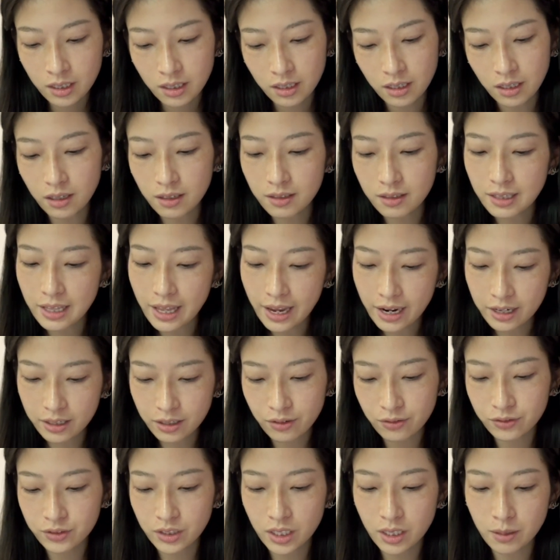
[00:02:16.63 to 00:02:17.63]
A lack
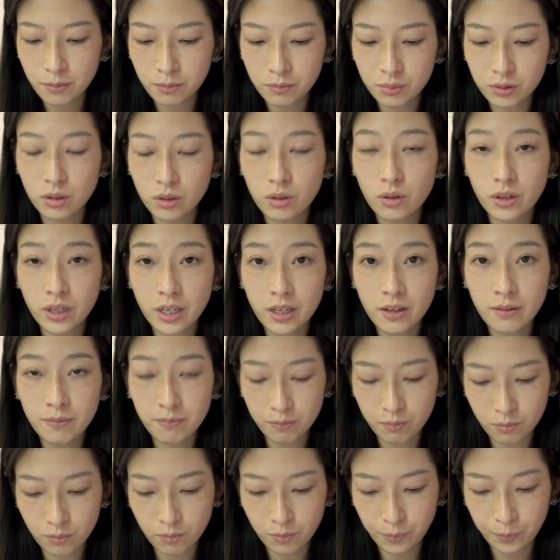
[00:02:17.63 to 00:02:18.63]
of employee
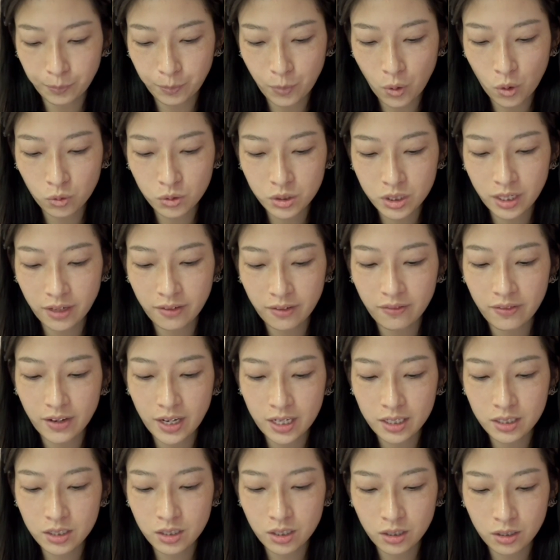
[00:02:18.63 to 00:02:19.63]

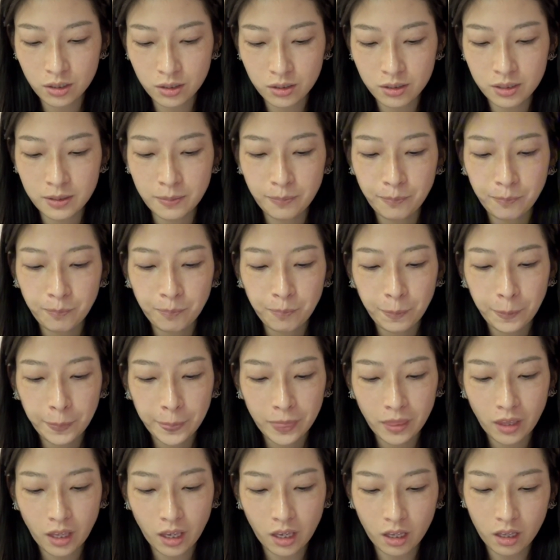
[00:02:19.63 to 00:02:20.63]
motivators
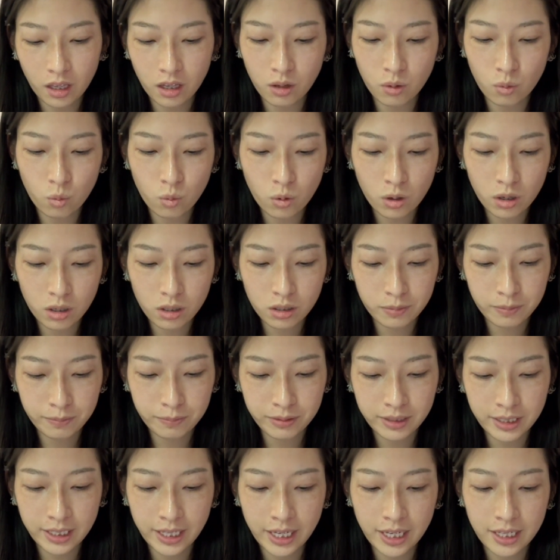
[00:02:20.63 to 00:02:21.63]
in a
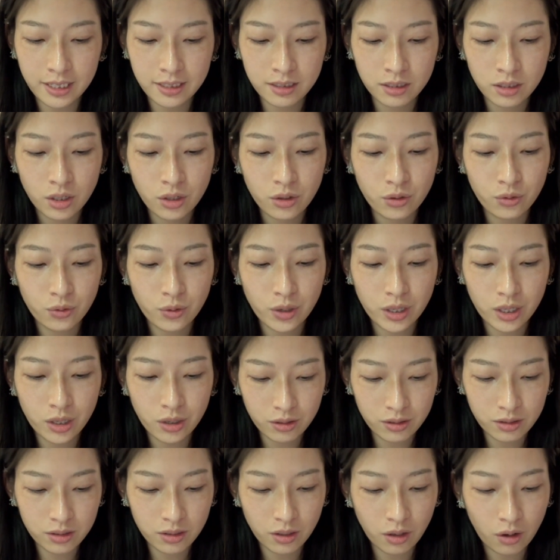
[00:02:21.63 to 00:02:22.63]
workplace
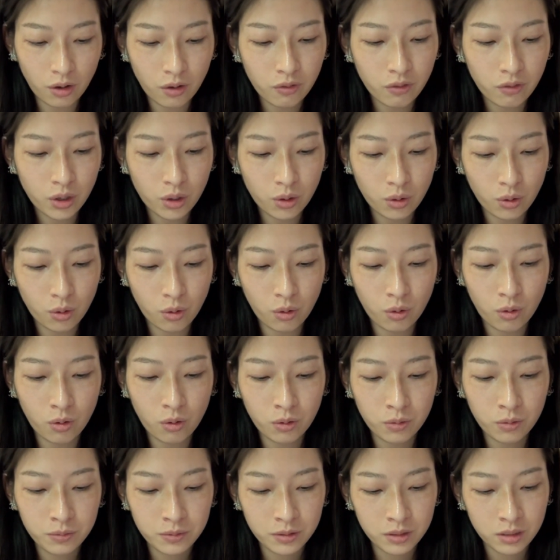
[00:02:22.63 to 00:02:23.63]
reduces
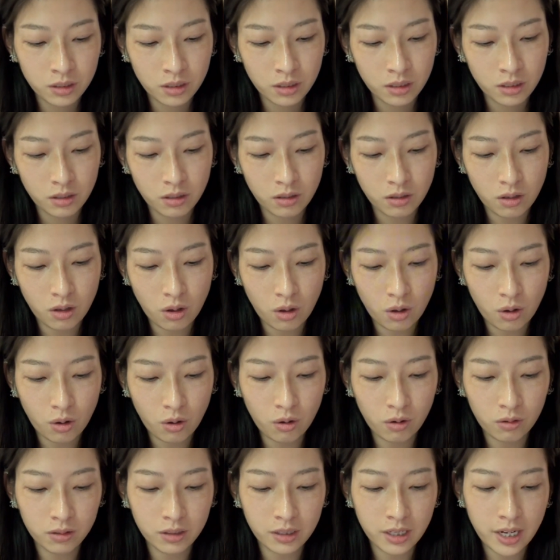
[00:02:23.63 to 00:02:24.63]
overall
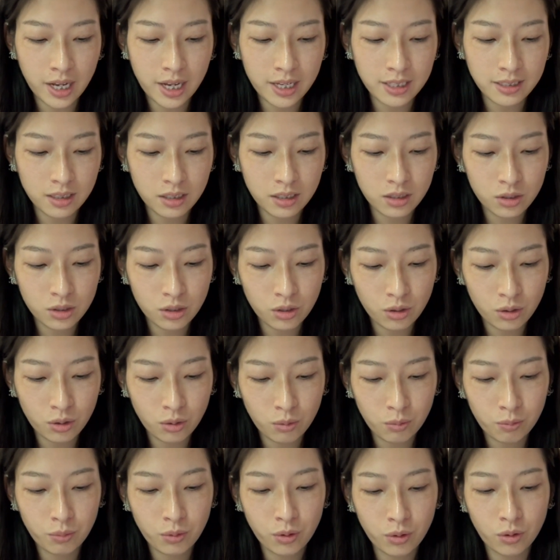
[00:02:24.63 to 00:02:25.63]
organizational
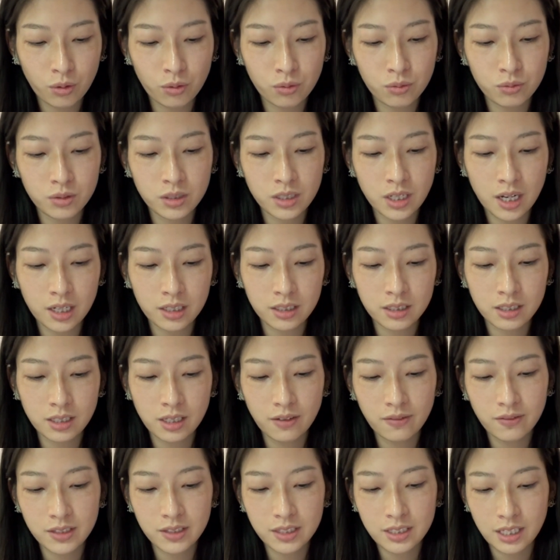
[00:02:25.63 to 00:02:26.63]

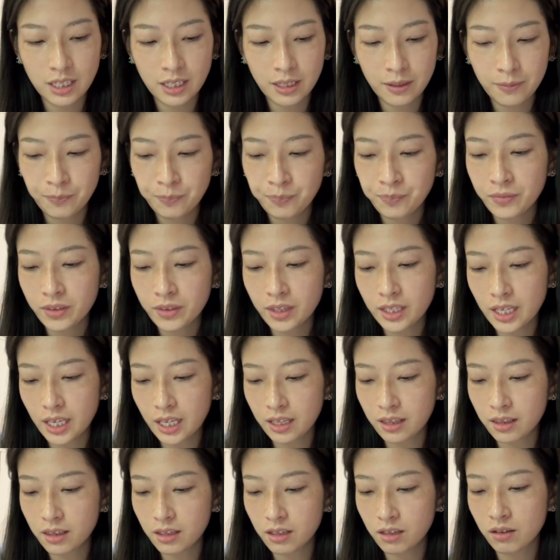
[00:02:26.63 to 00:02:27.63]
productivity
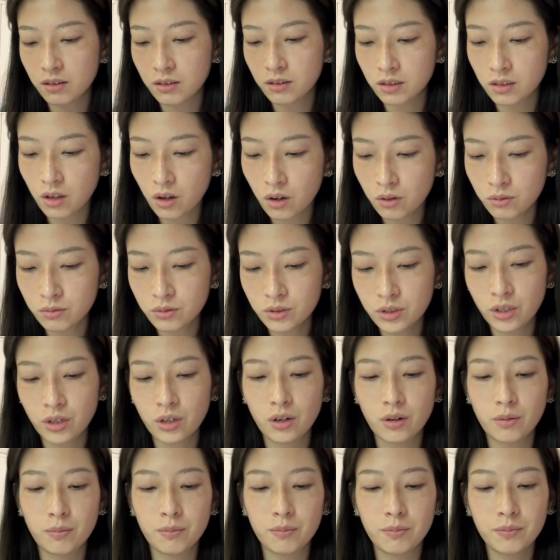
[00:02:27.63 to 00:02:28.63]
in the long
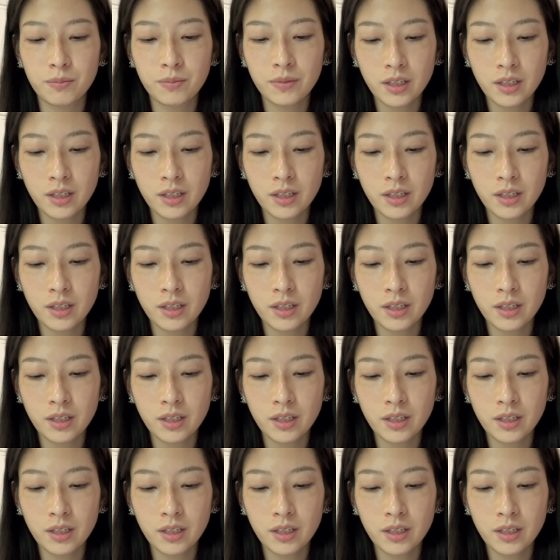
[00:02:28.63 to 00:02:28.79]
term.